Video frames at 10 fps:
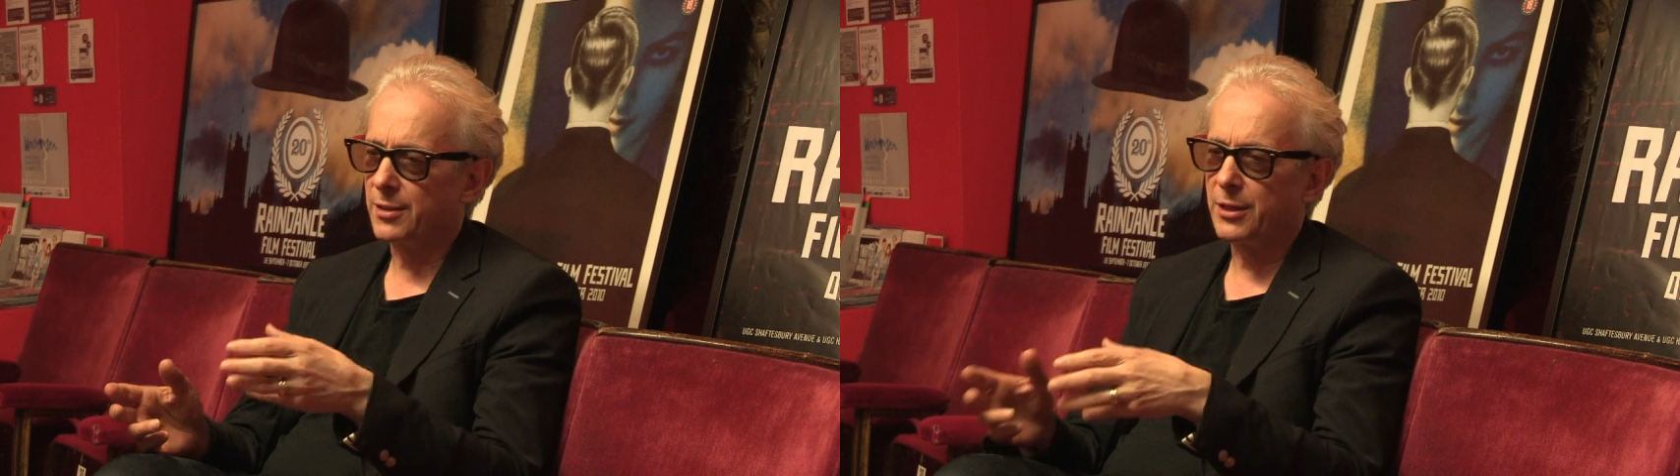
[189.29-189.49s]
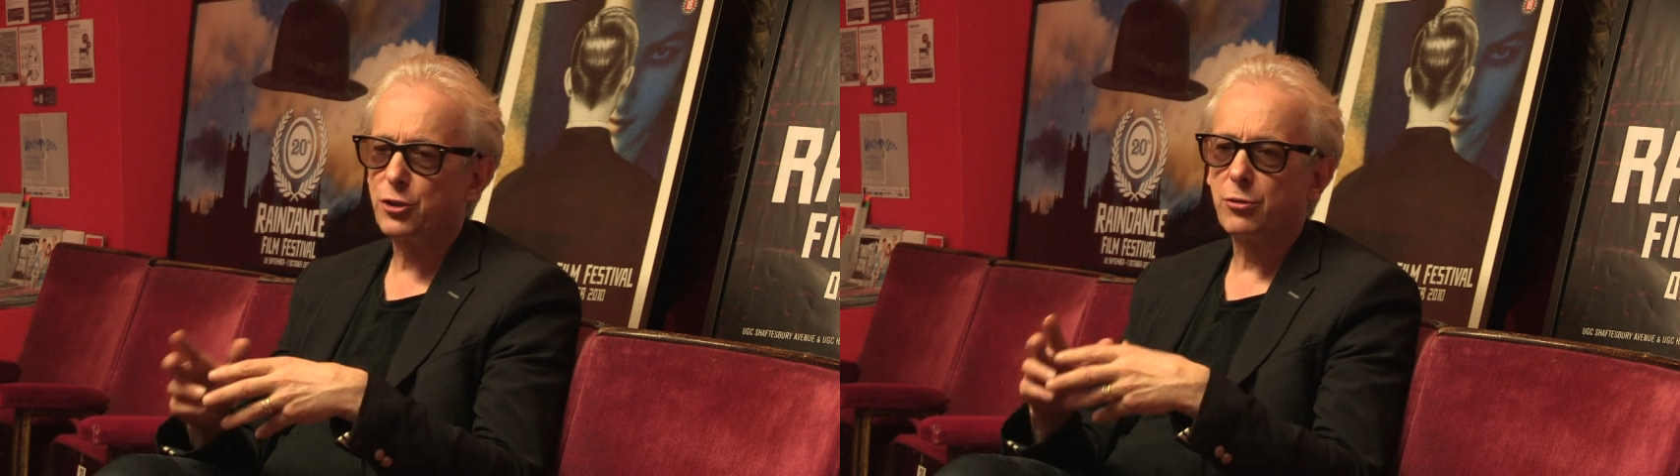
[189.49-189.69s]

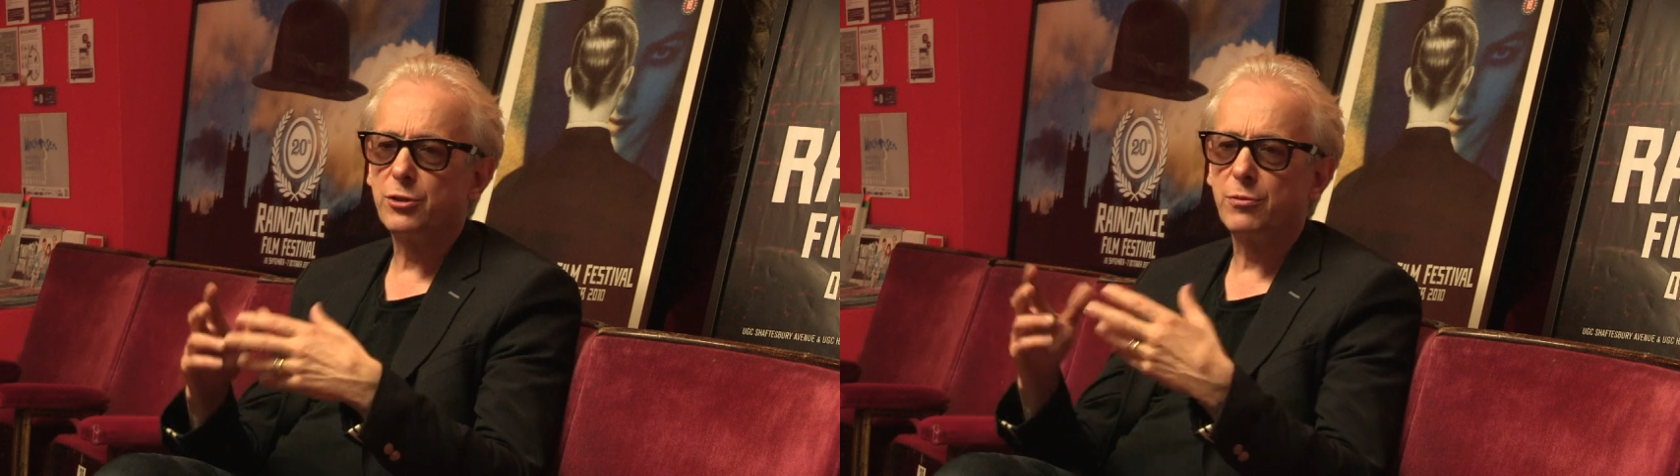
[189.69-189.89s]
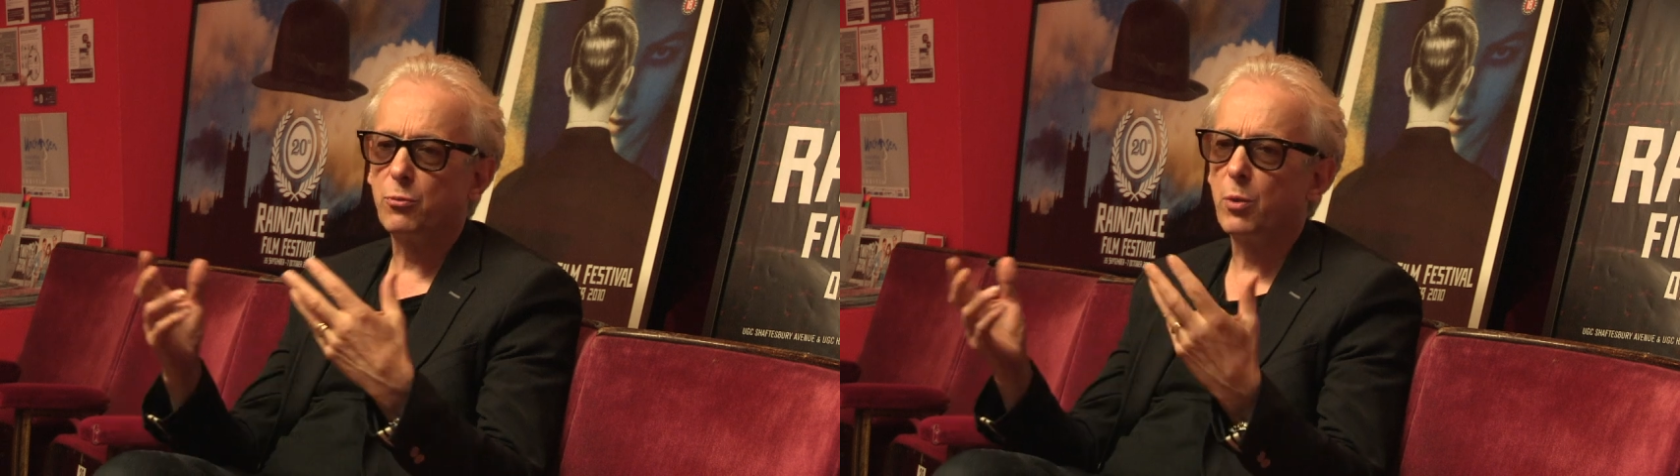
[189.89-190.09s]
and they showed
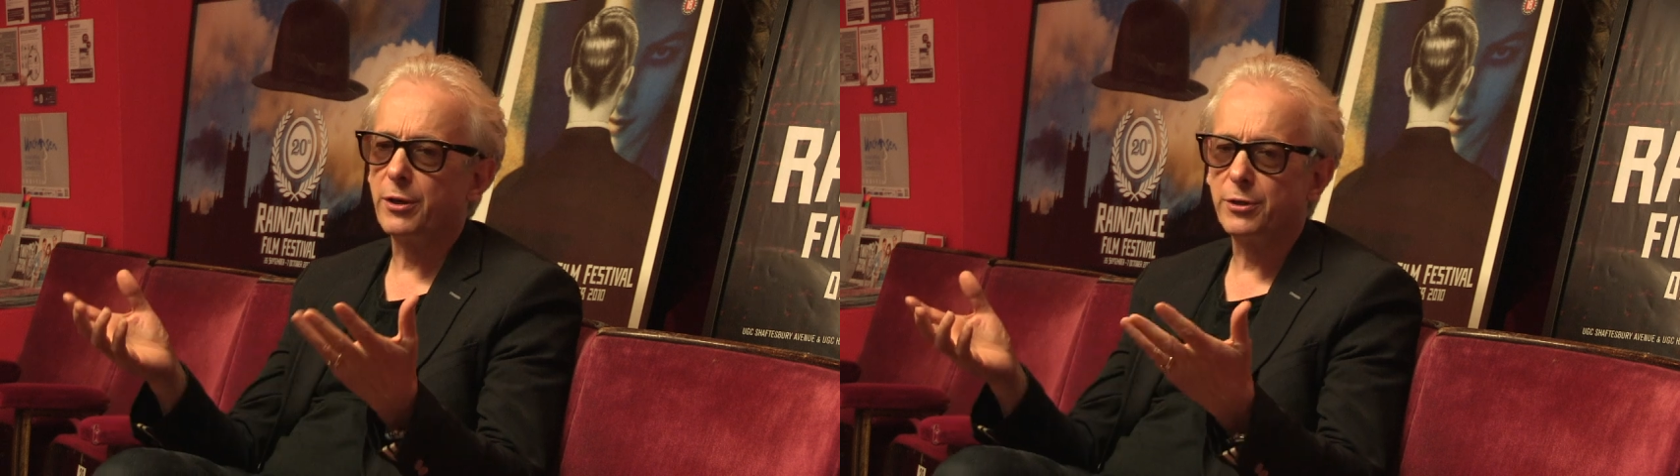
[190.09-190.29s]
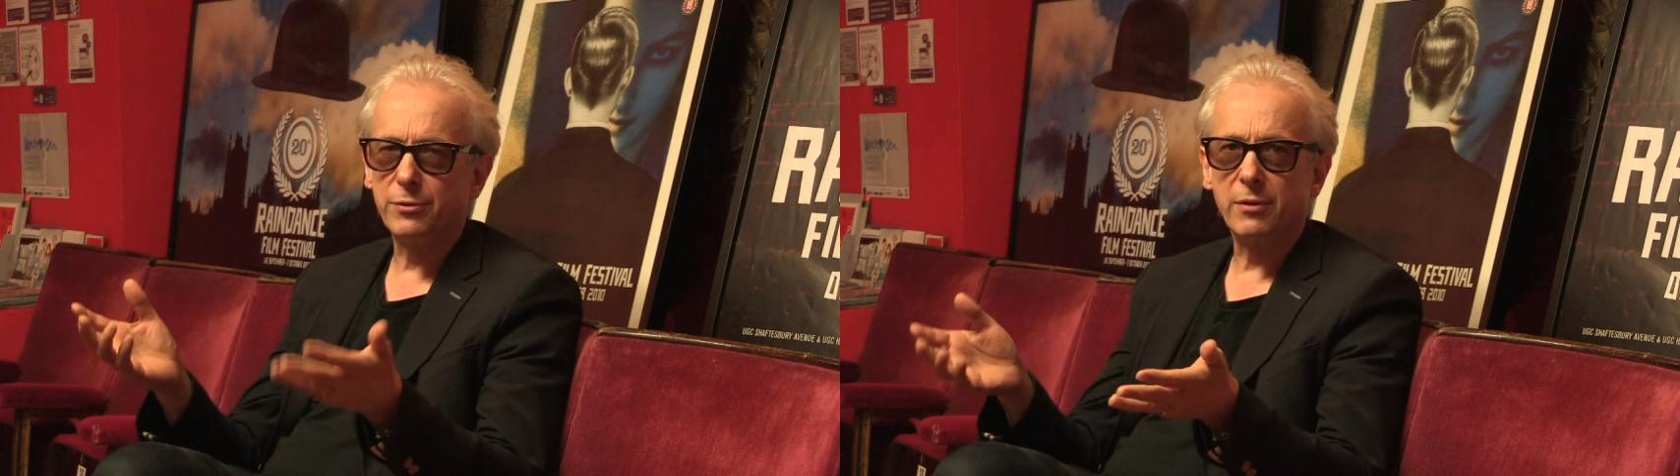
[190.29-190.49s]
you the
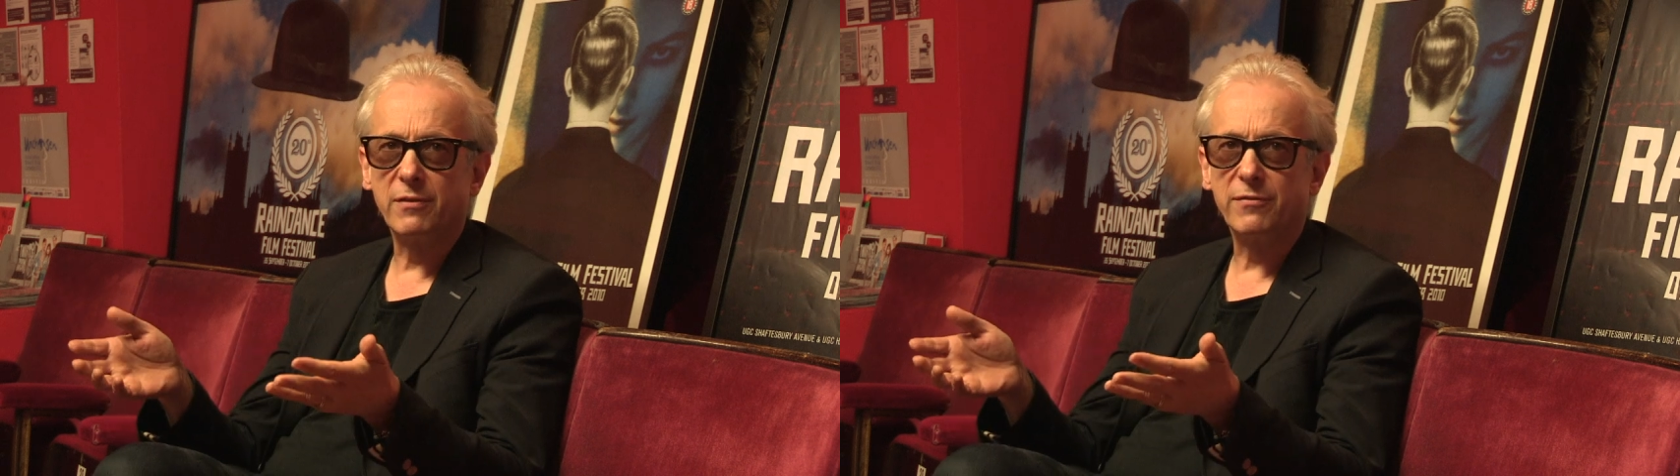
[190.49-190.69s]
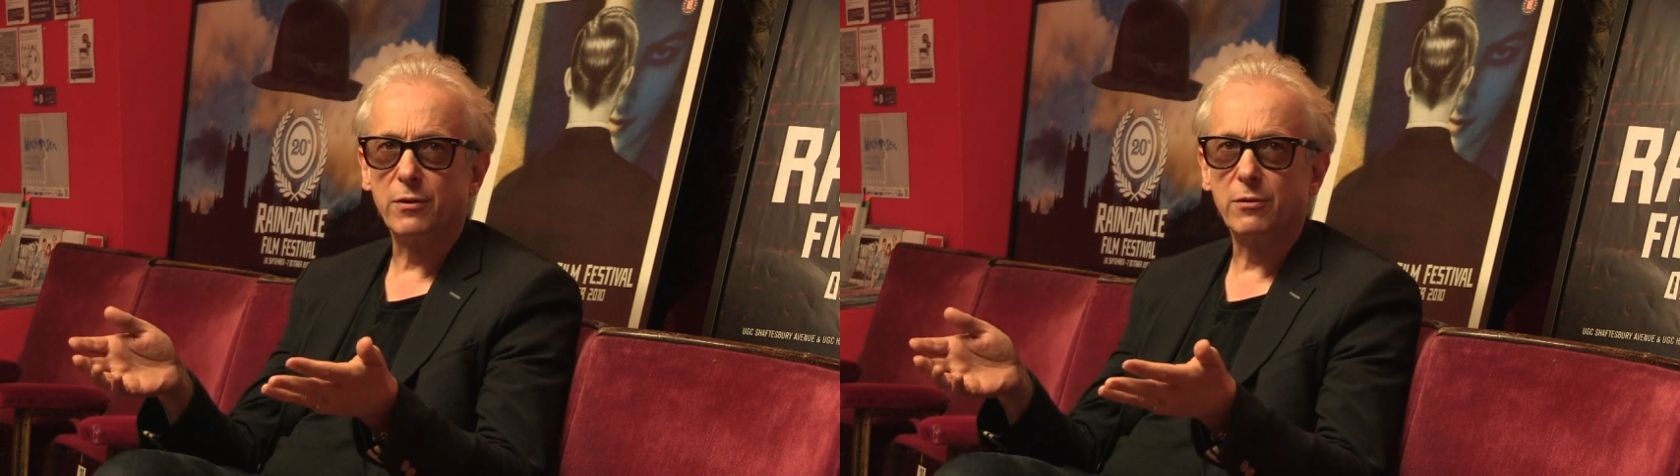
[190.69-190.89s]
100 or
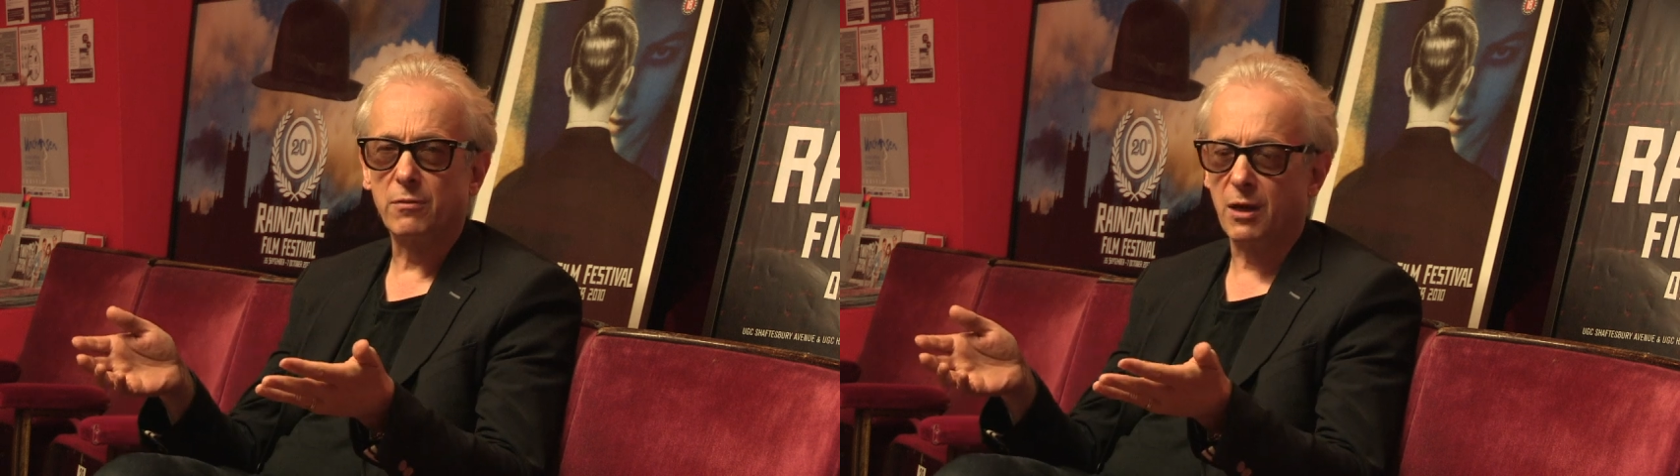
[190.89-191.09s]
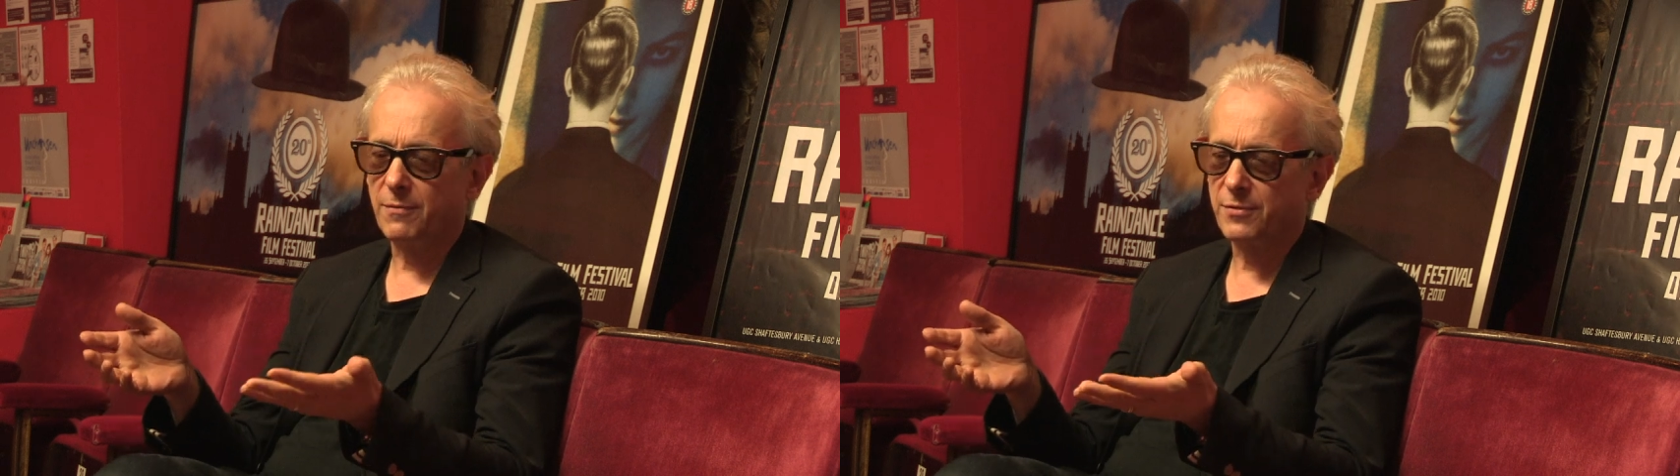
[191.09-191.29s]
200
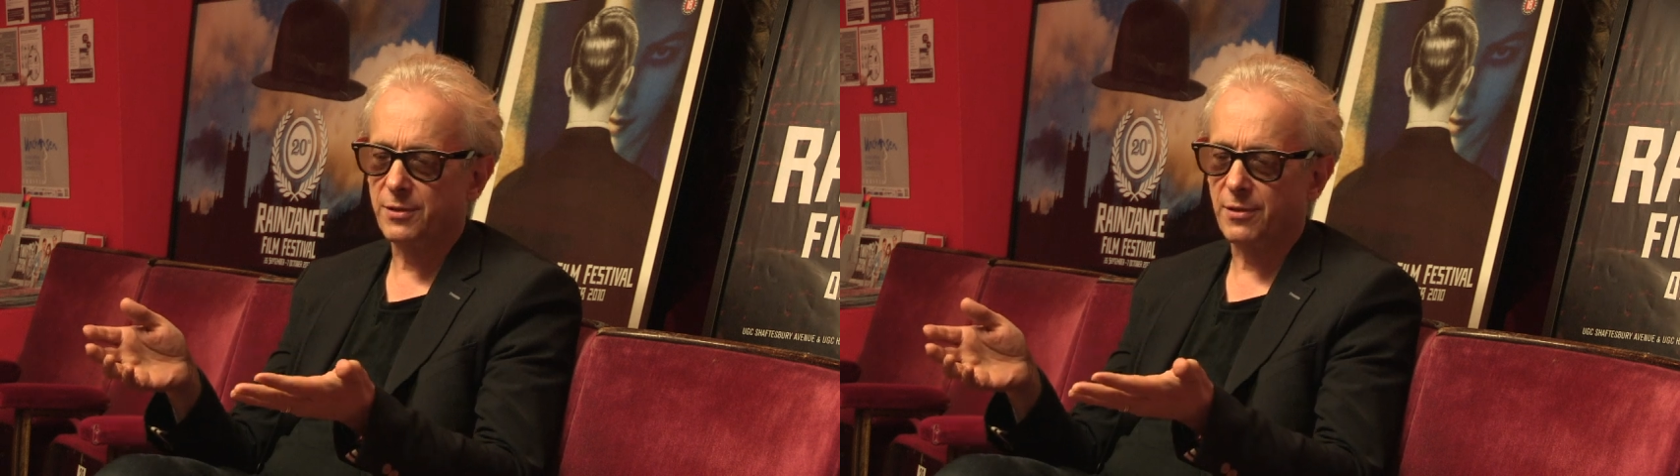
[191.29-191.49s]
photographs,